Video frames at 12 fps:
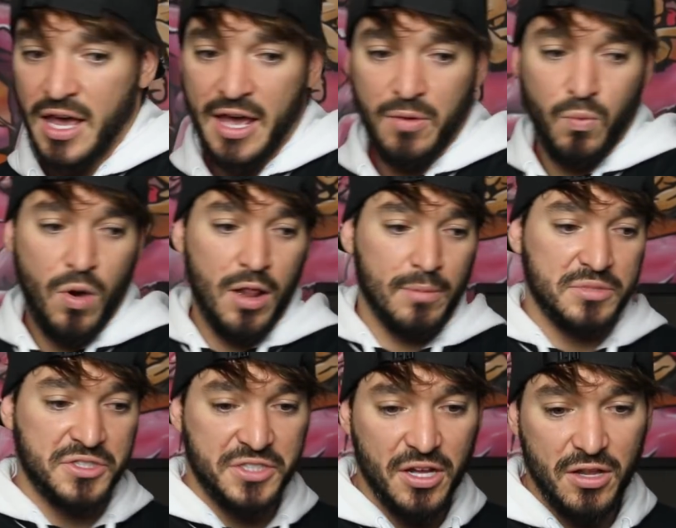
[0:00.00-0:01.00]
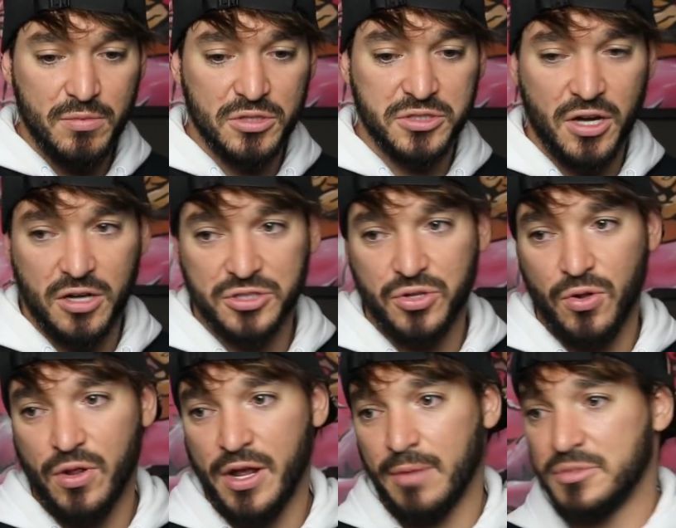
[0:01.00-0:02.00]
And while I'm still in massage
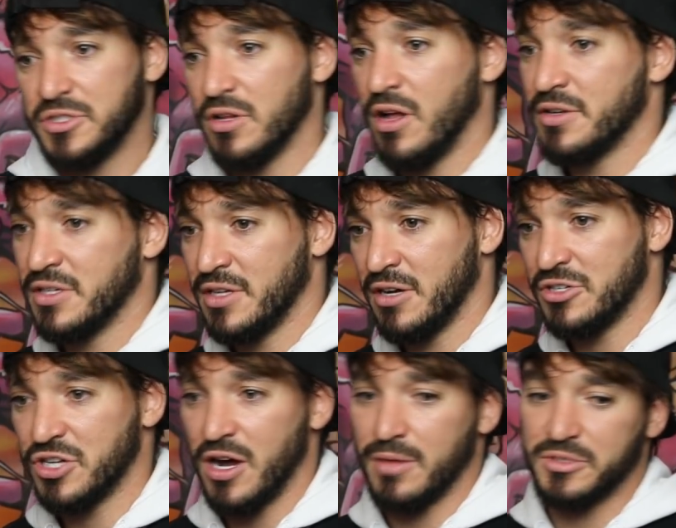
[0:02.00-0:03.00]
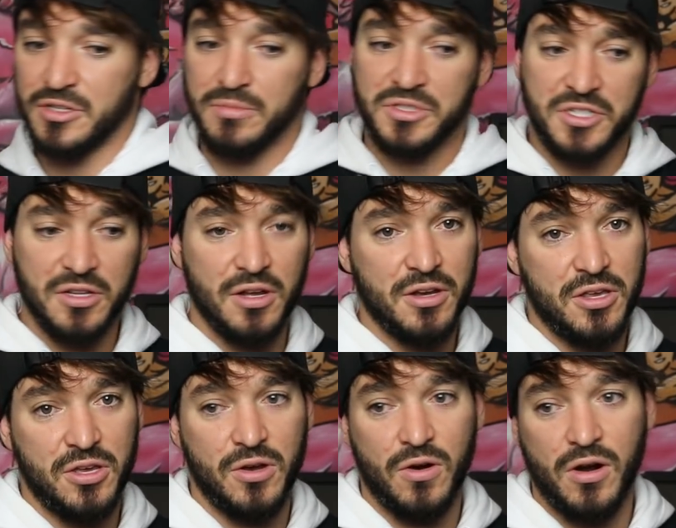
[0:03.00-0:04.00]
school and I'm still hunting down jobs and I'm still on
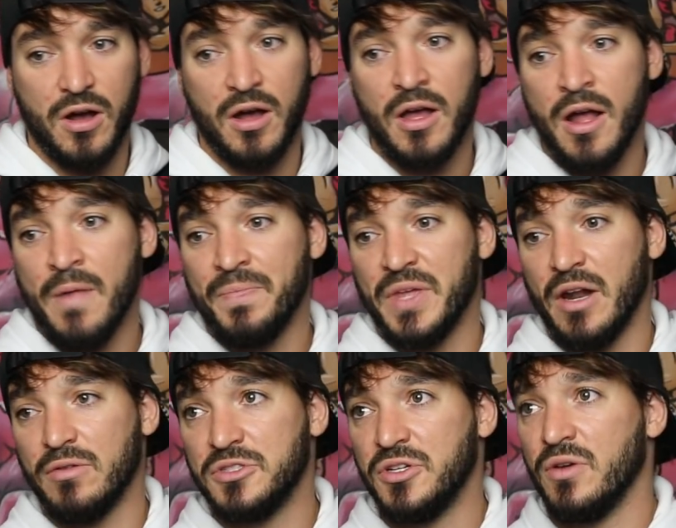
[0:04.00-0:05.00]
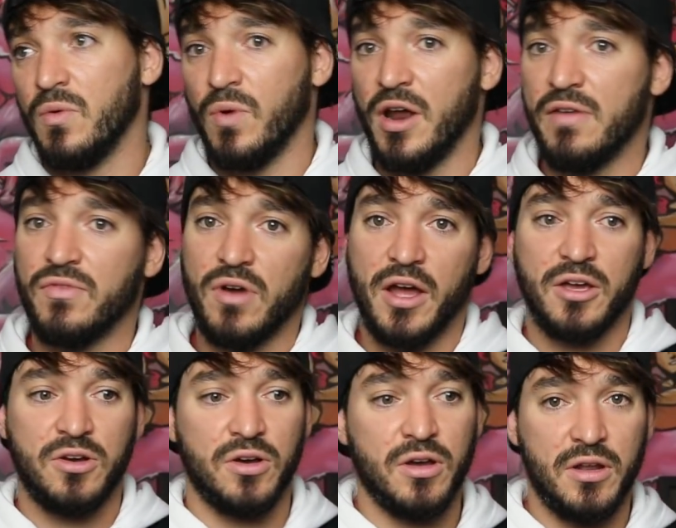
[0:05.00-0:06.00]
Quora, and I was doing whatever
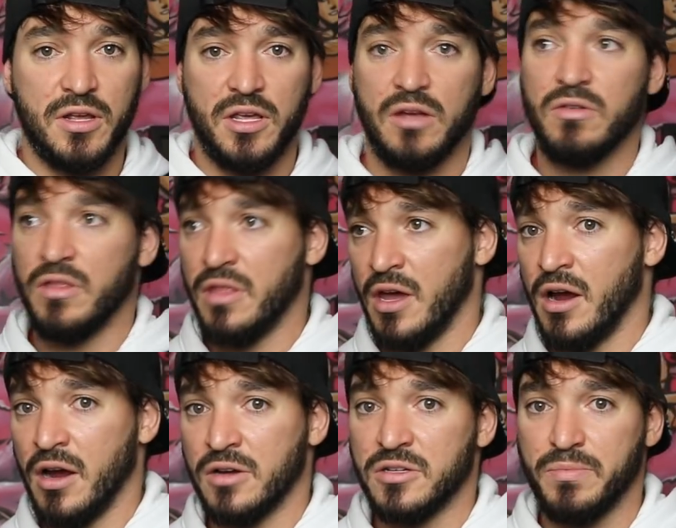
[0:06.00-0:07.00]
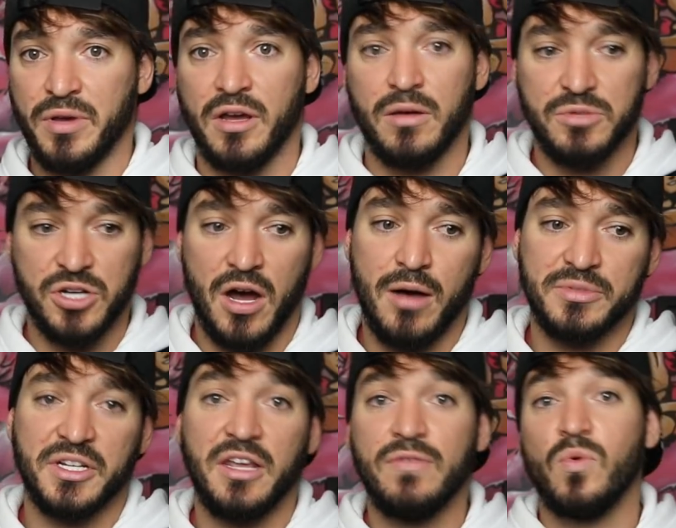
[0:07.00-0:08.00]
I could here and there to pick up
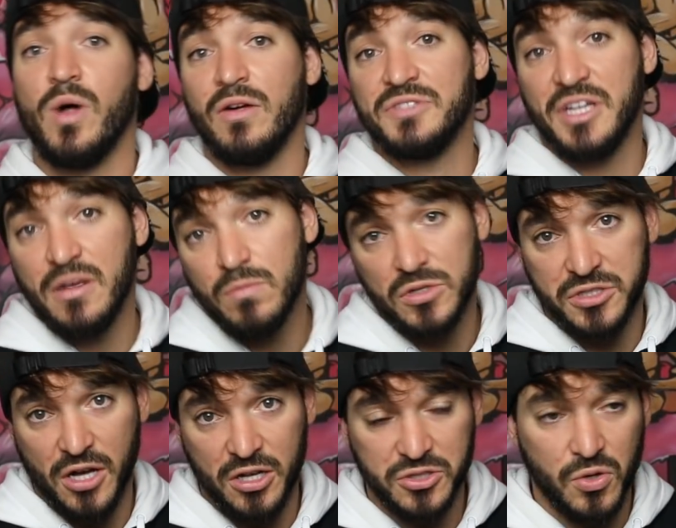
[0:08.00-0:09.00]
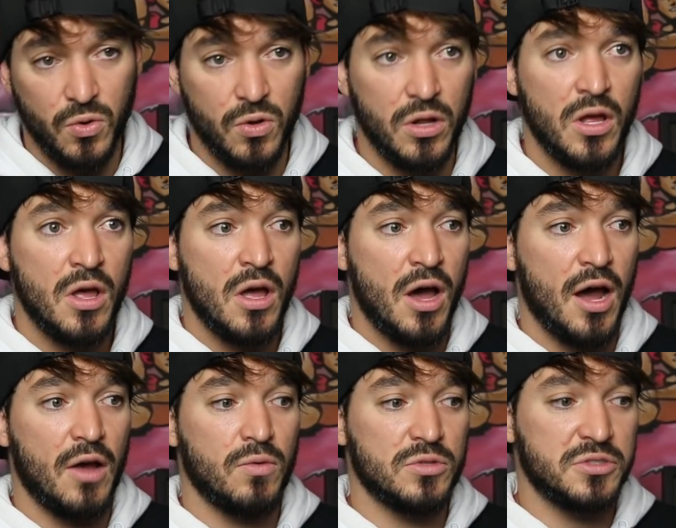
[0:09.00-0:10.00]
jobs. And even while I was in massage school,
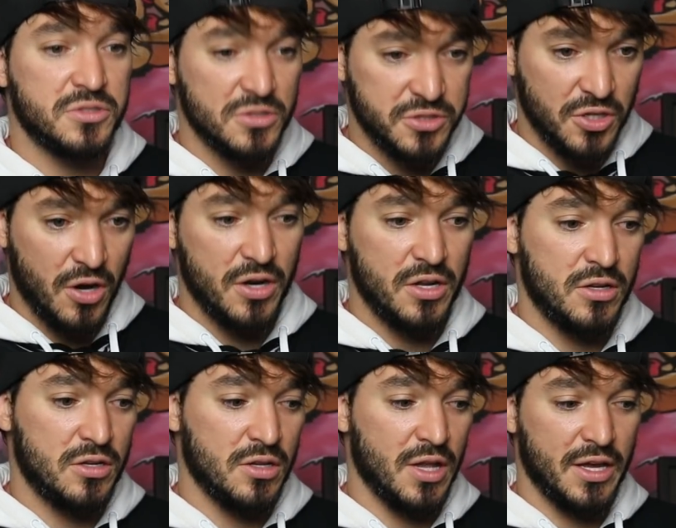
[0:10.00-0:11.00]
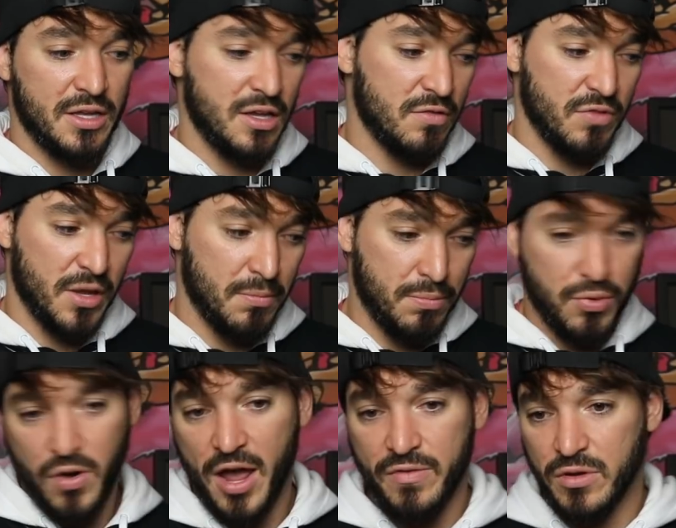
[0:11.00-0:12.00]
I was started to like give like
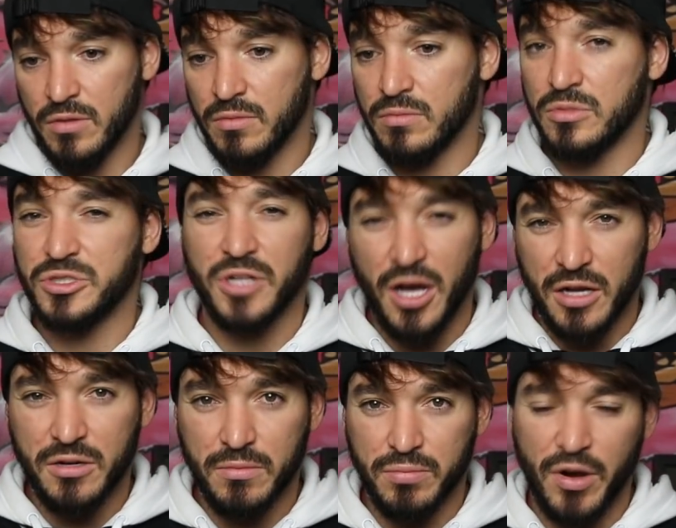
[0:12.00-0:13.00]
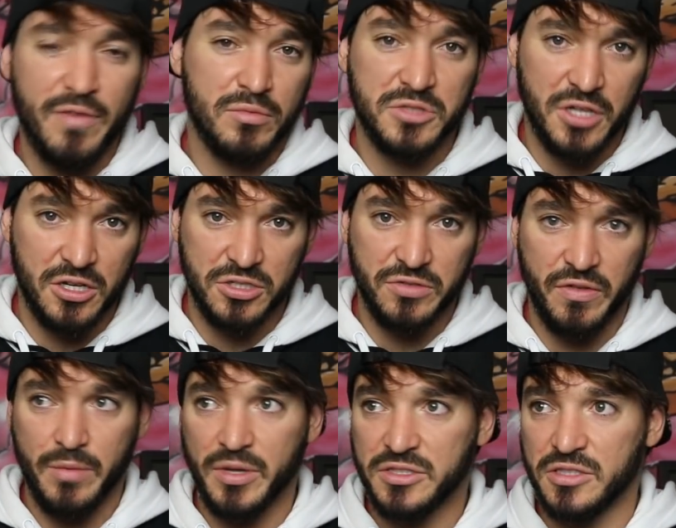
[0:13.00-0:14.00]
private massages, if
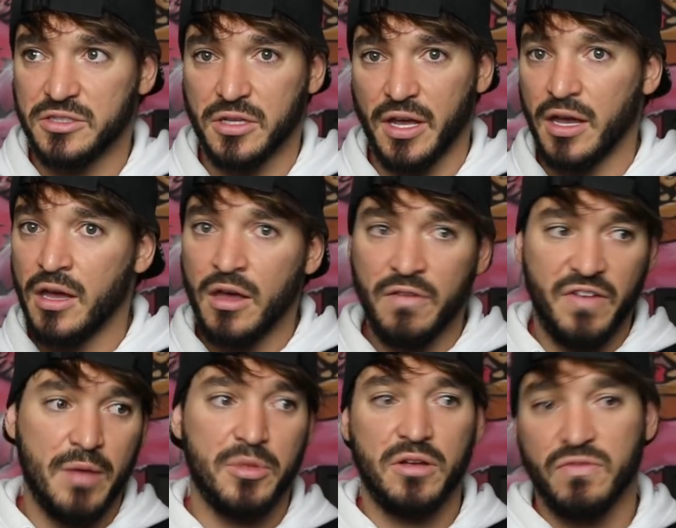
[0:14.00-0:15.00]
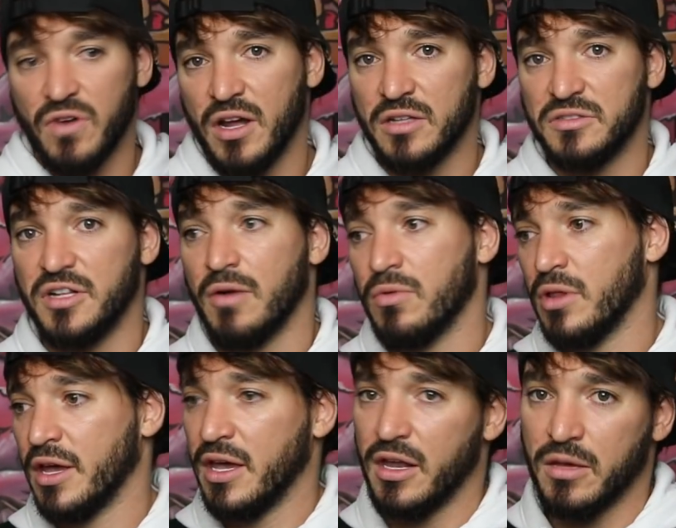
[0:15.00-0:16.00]
that makes sense, to like family and friends that were
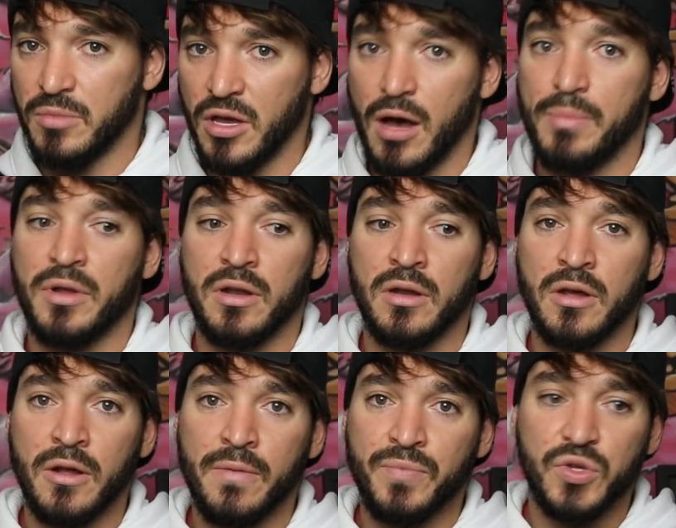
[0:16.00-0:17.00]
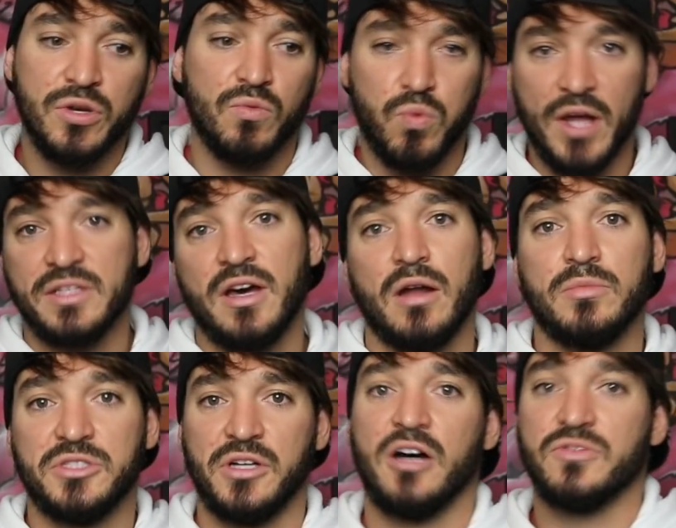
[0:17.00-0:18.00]
like hitting me up, and you could rent out a
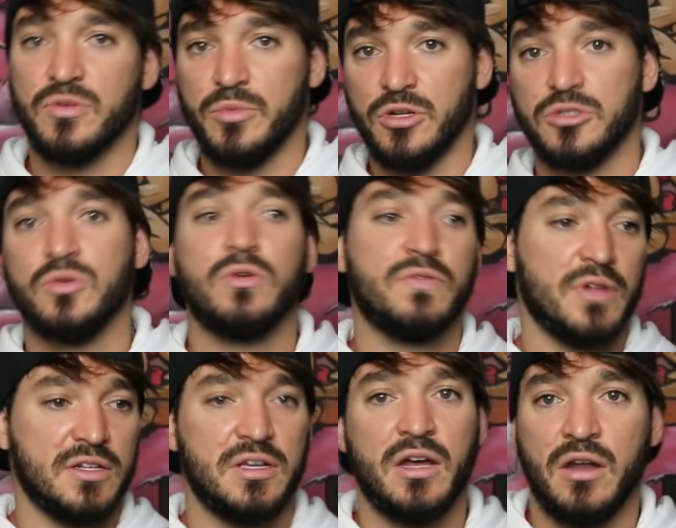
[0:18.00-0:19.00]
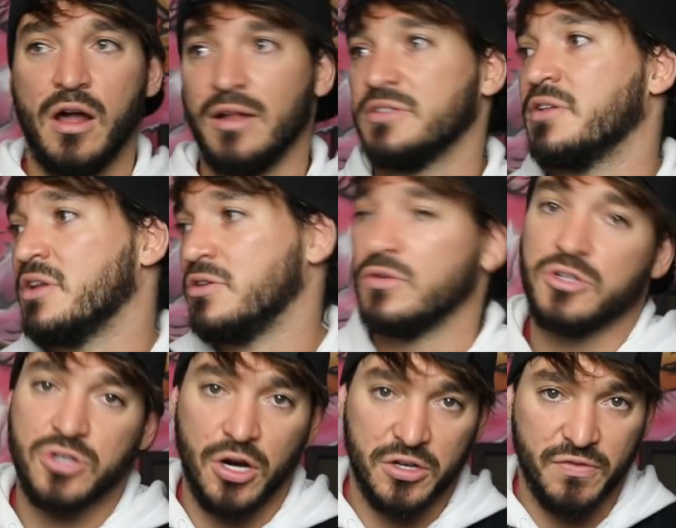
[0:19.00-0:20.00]
massage room in your school for like $10, and then you
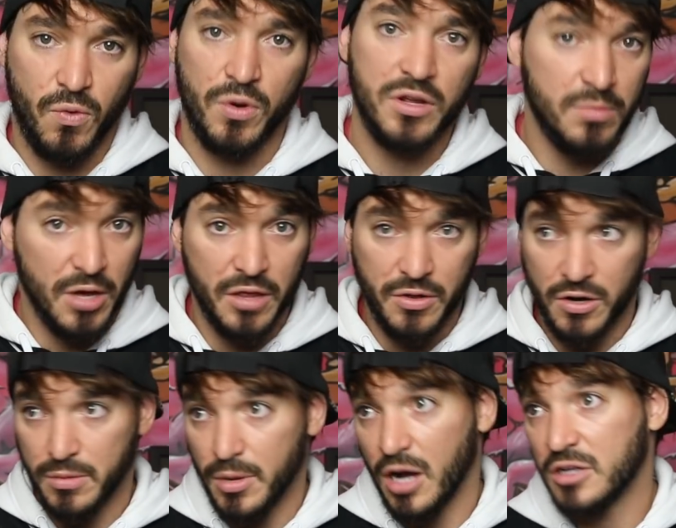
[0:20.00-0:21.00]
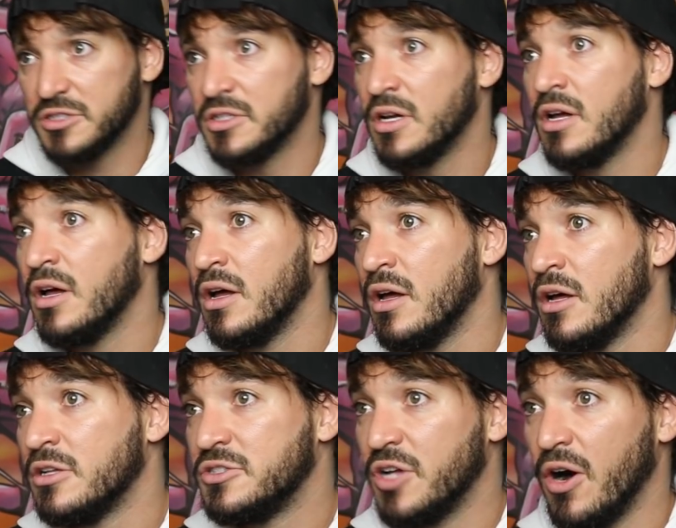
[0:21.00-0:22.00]
could charge $40 and make $30 bucks.
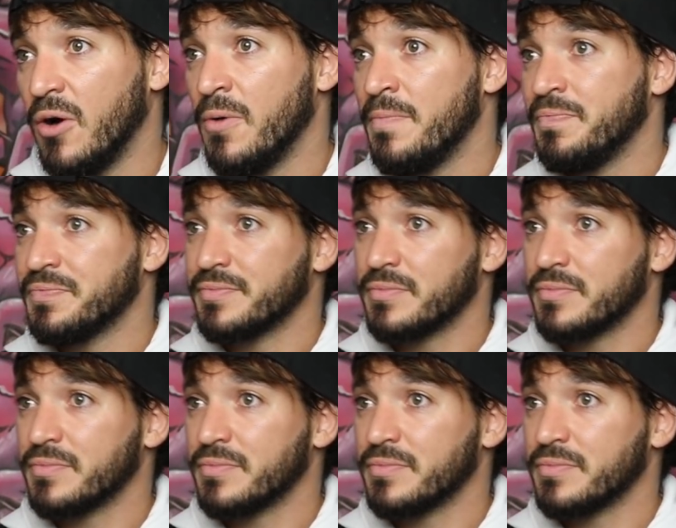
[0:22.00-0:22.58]
So